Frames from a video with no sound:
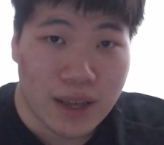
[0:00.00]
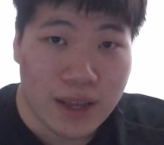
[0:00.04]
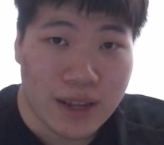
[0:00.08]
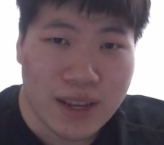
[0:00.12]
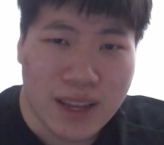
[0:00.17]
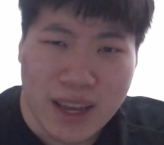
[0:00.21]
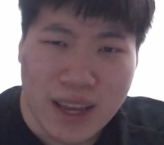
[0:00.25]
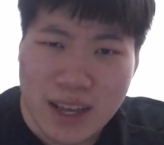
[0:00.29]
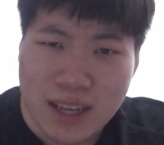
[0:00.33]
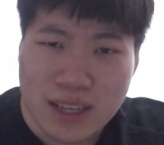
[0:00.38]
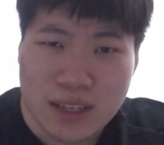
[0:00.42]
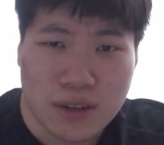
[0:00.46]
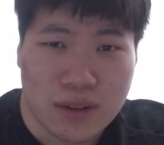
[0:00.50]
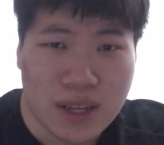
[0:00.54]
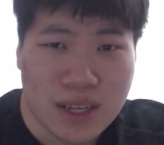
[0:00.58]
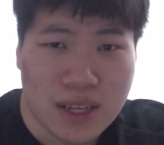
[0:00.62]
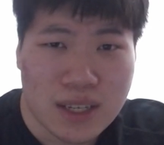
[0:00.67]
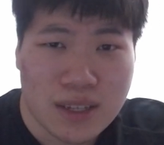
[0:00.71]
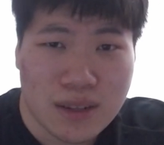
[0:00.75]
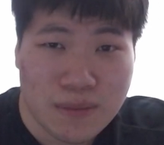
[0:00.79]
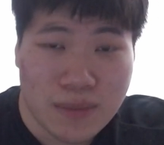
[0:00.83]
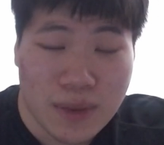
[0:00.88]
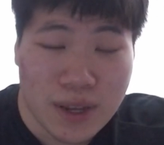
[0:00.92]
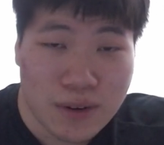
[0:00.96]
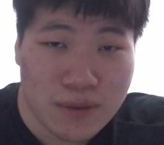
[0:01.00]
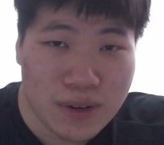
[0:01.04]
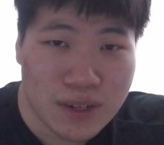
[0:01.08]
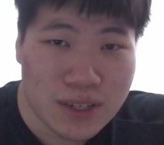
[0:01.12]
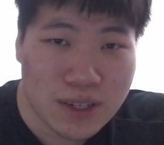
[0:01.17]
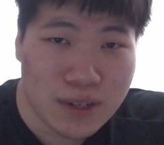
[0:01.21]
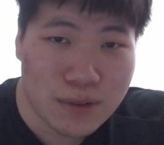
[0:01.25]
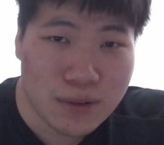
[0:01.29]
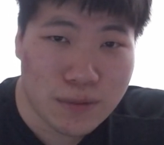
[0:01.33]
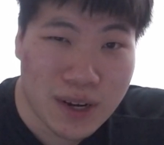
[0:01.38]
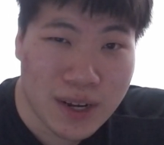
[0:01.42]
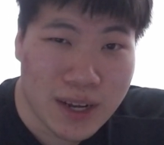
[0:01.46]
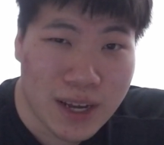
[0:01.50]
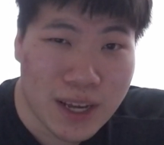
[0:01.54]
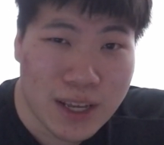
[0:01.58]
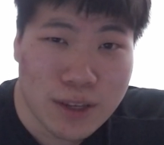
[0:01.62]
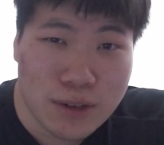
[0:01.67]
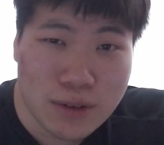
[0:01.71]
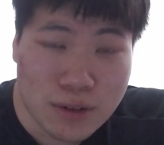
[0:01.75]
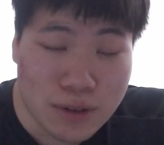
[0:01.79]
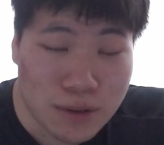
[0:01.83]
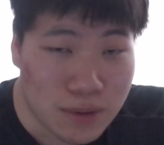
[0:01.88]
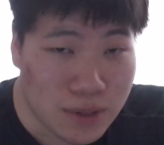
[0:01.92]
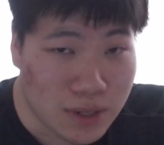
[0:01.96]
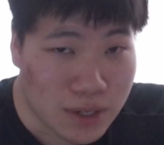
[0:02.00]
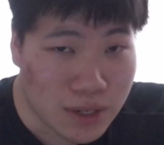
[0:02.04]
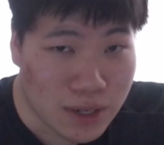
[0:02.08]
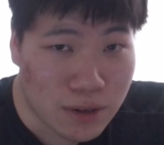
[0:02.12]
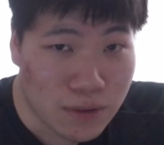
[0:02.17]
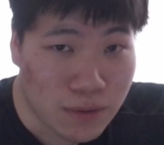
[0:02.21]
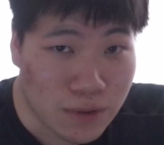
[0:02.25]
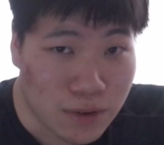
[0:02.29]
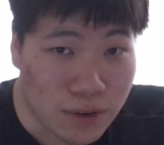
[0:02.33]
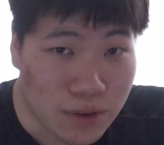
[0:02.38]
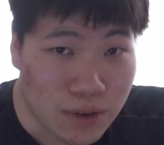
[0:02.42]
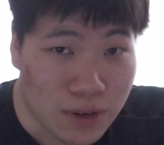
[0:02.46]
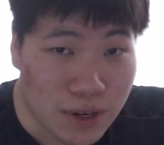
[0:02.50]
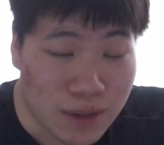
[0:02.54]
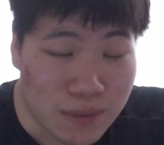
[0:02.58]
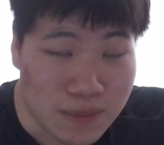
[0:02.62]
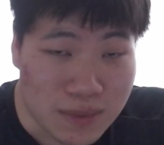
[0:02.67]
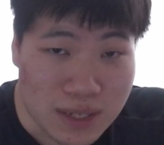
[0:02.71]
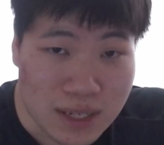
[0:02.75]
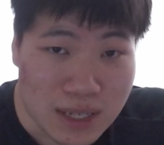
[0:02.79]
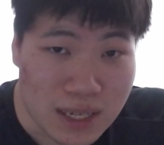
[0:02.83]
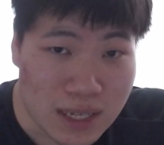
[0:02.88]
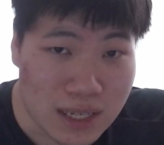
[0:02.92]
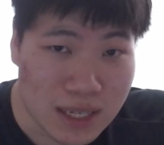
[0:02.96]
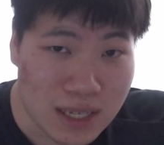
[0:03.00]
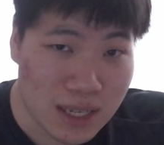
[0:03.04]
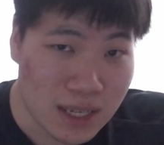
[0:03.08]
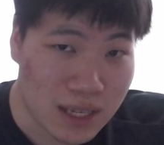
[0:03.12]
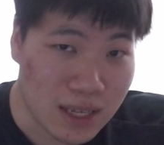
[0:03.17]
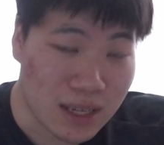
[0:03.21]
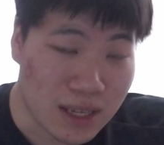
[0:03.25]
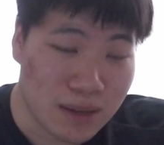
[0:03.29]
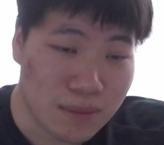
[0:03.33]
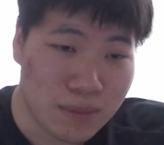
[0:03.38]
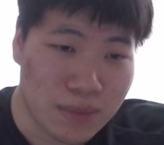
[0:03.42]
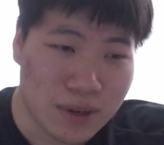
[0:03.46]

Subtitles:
And yeah, so that's the main reason why I use Lewis gun over M60.